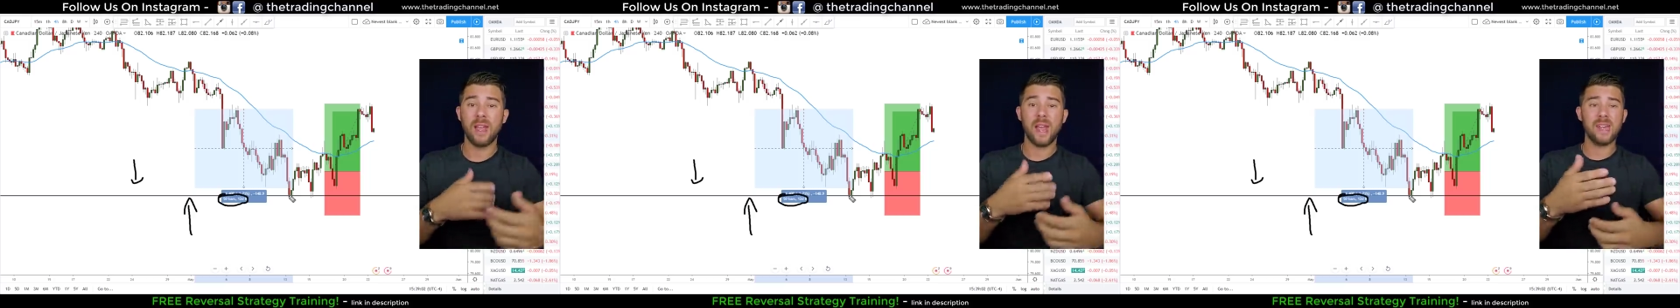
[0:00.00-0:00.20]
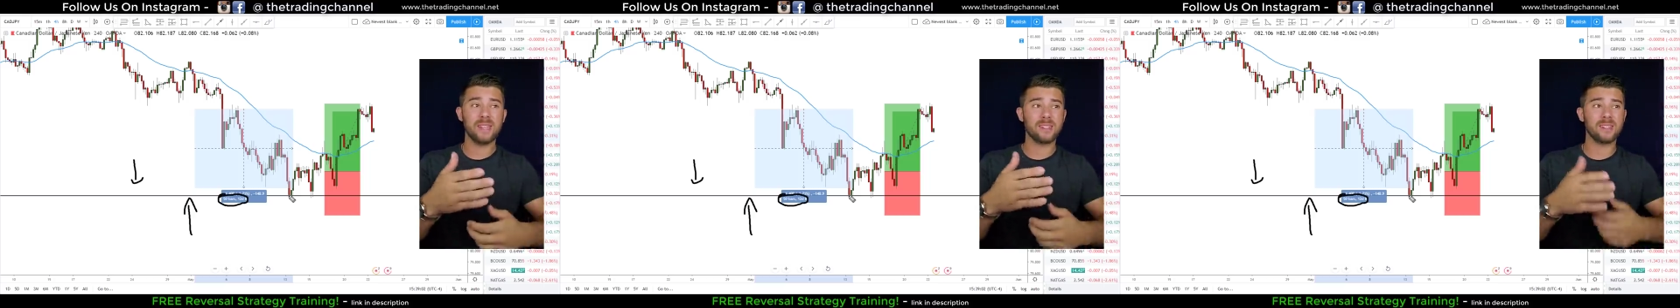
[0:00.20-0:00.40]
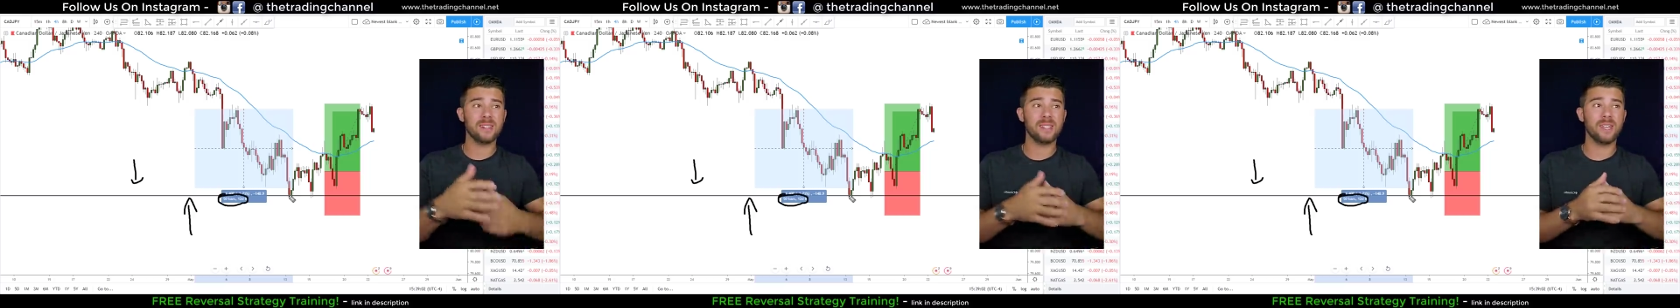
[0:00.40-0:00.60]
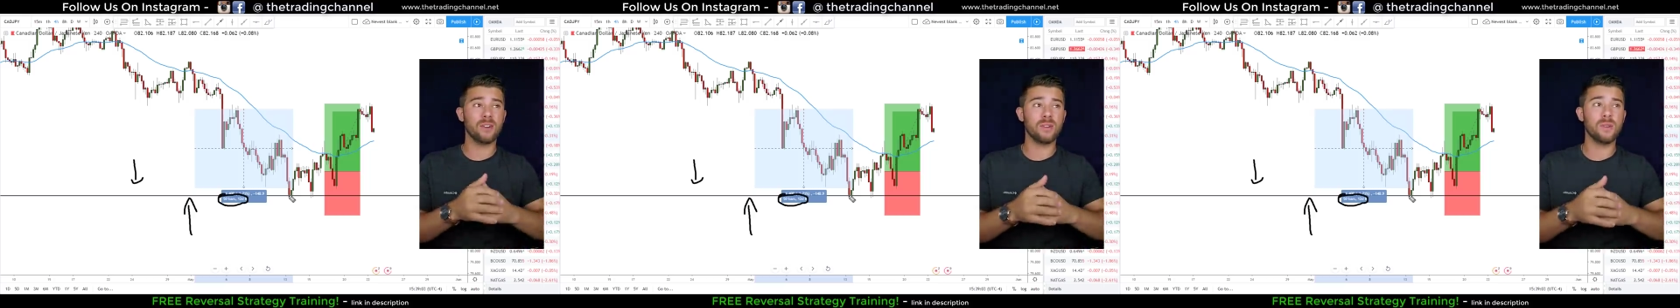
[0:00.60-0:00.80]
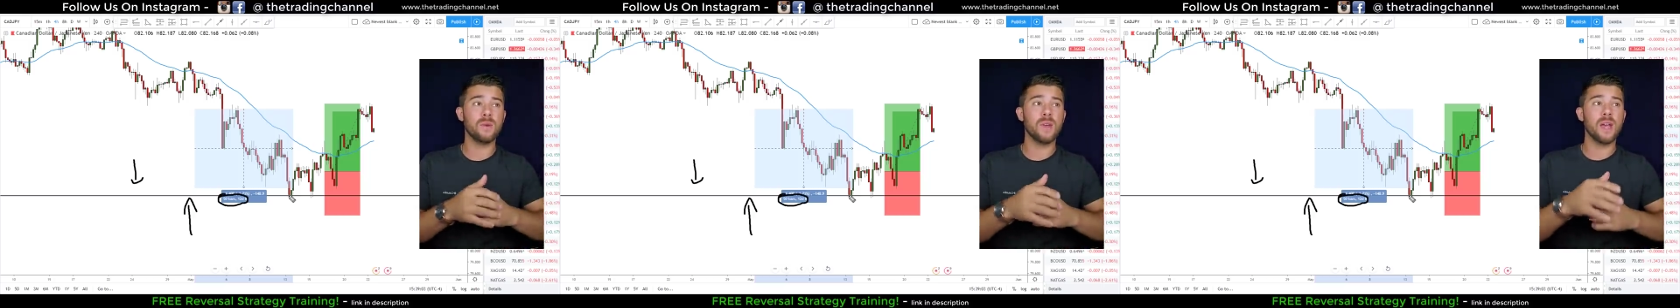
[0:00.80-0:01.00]
and it's going to
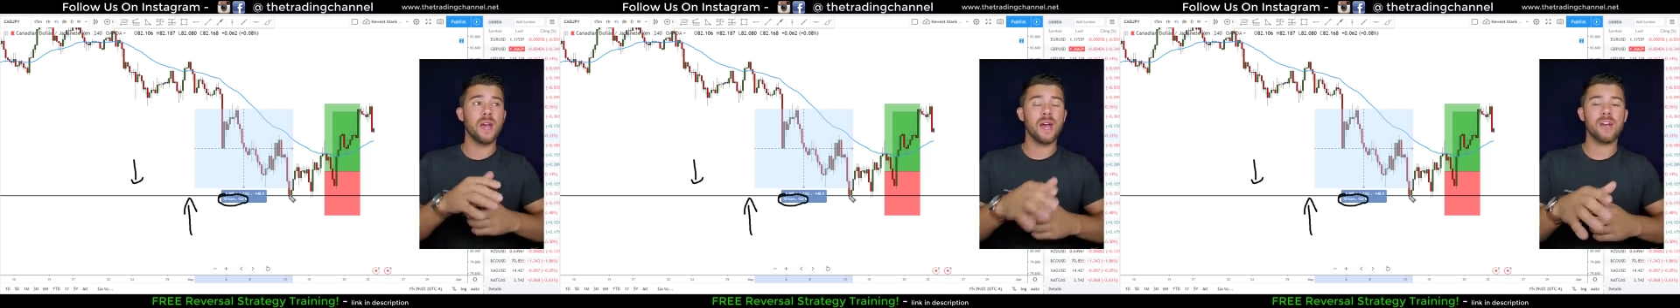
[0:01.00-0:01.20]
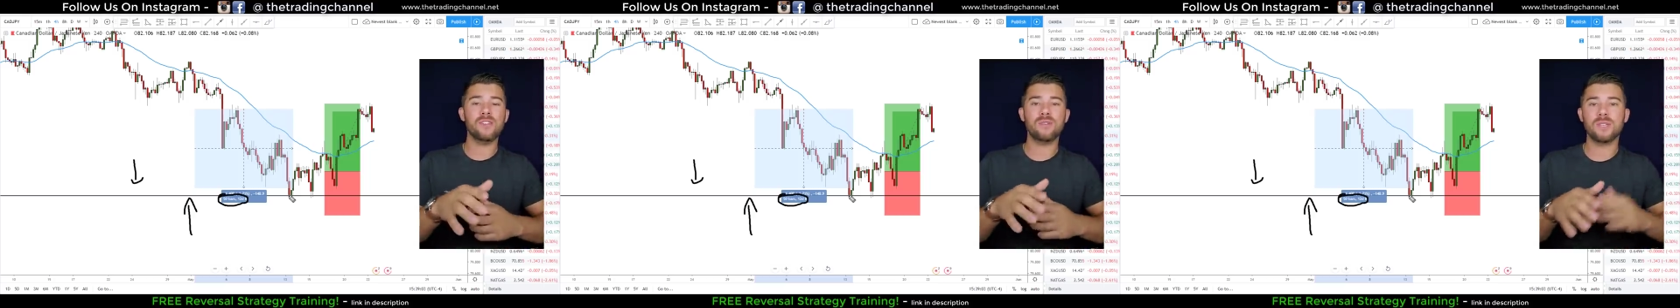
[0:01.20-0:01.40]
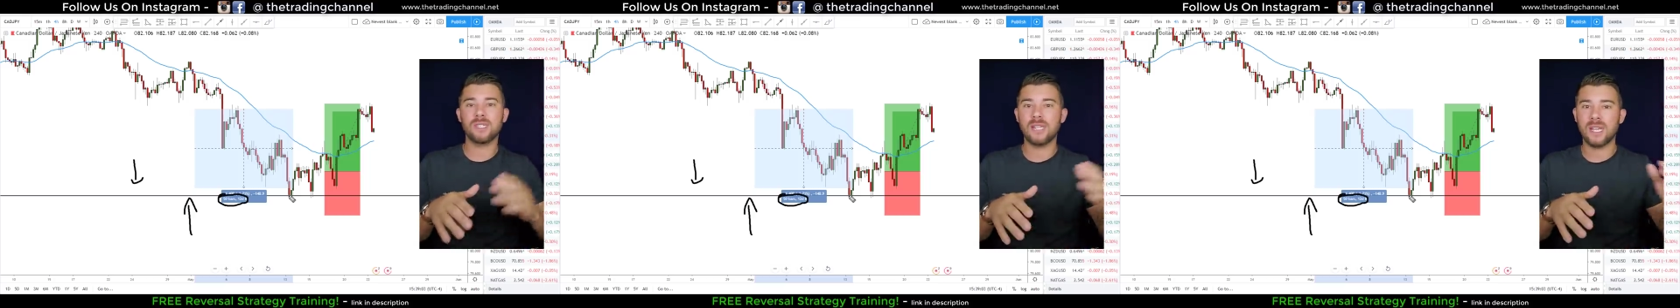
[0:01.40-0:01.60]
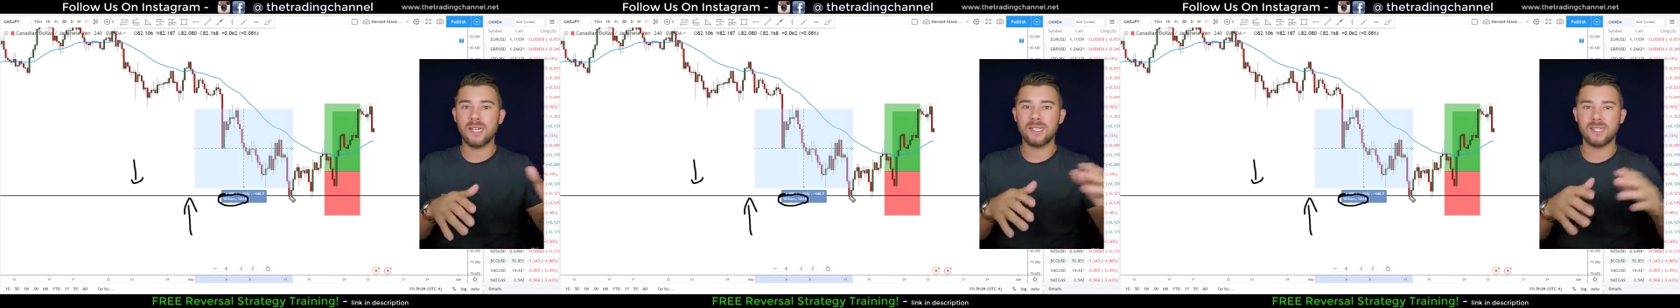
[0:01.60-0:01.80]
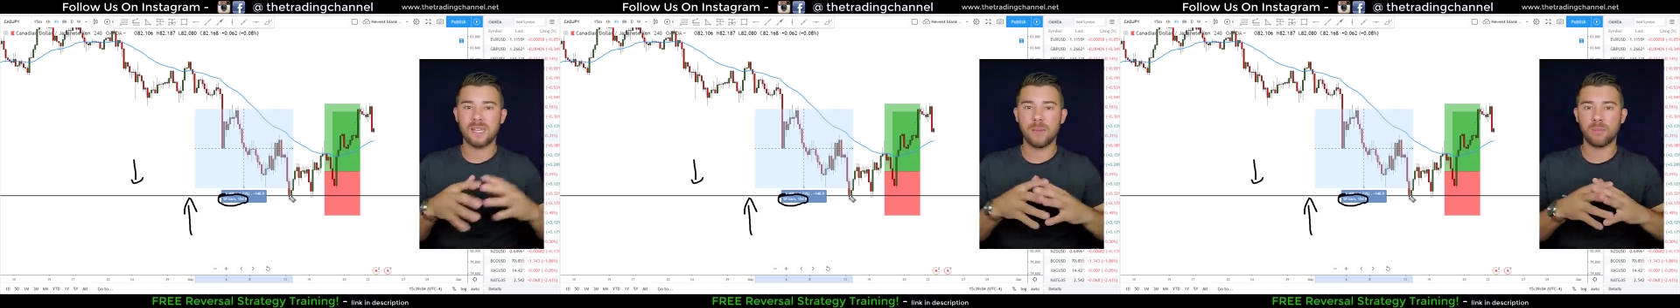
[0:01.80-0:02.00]
tell you how you could
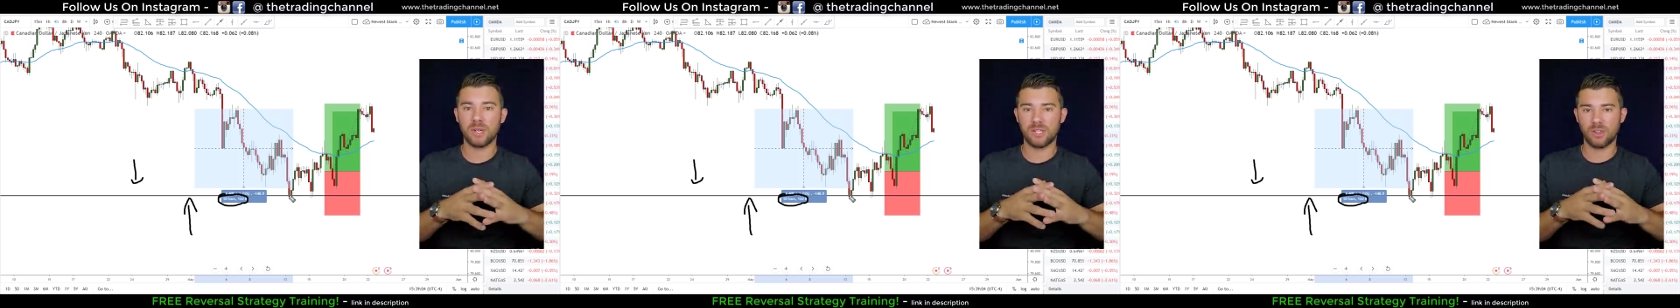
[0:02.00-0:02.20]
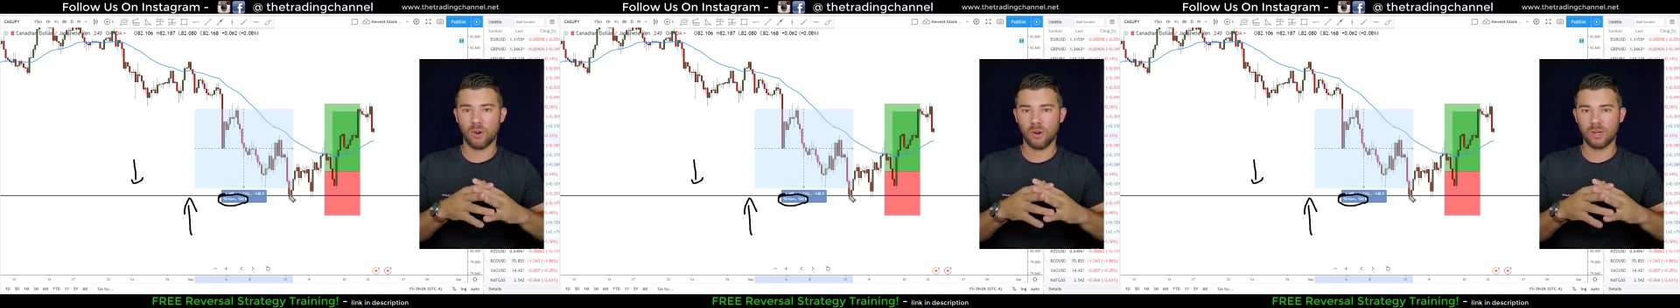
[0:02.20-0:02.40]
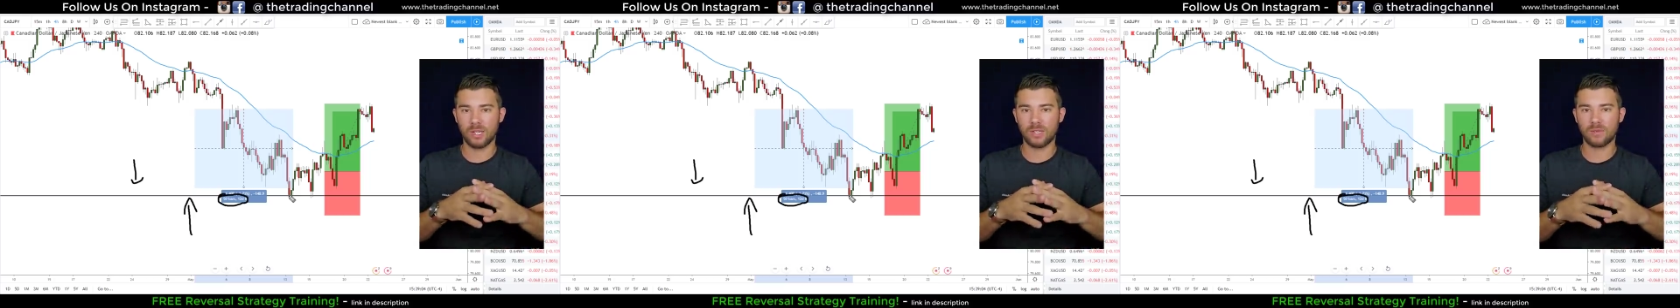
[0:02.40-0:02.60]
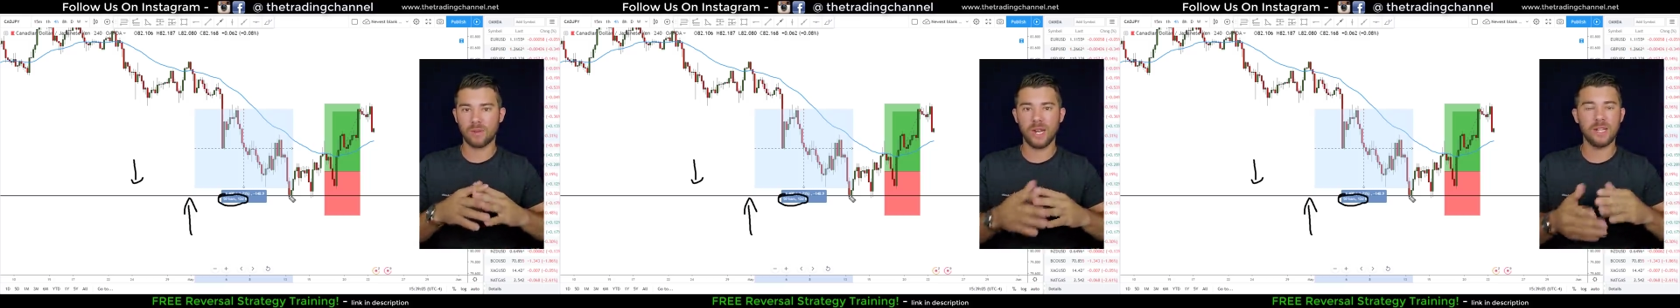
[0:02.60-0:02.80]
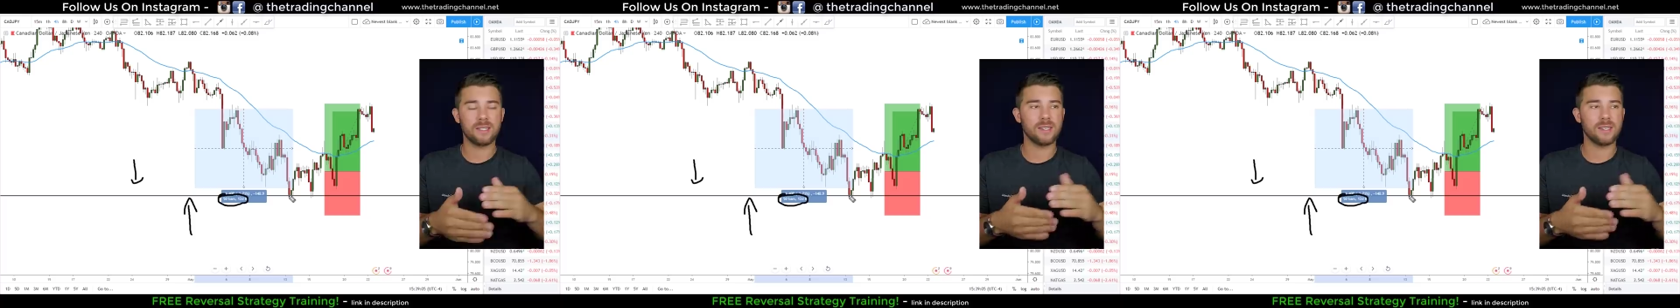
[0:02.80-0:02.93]
take separate targets, right?